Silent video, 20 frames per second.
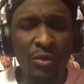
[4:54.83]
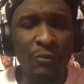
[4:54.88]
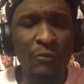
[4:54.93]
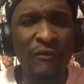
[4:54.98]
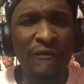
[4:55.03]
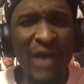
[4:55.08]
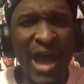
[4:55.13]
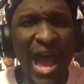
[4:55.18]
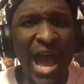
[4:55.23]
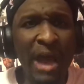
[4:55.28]

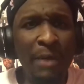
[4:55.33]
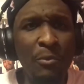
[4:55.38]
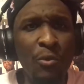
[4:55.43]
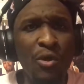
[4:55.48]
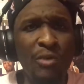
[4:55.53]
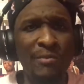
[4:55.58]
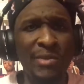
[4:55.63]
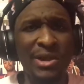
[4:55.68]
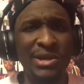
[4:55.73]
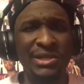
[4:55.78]
will have
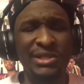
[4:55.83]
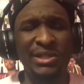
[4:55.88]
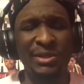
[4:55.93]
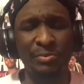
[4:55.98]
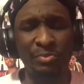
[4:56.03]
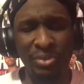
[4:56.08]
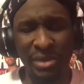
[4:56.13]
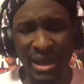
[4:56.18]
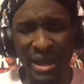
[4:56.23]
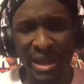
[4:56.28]
more minutes to
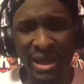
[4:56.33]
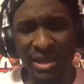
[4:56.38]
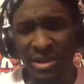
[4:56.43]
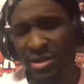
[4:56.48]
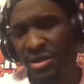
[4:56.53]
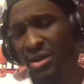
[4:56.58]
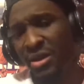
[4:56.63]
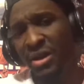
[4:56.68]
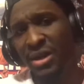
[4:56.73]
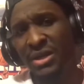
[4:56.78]
play
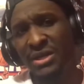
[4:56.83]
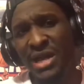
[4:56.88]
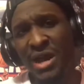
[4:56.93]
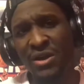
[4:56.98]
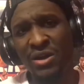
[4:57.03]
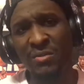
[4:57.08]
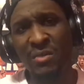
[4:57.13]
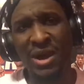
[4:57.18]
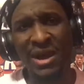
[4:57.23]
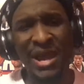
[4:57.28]

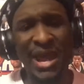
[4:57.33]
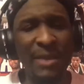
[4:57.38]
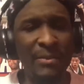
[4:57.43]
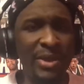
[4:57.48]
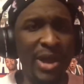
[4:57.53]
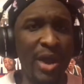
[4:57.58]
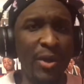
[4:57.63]
down in Miami.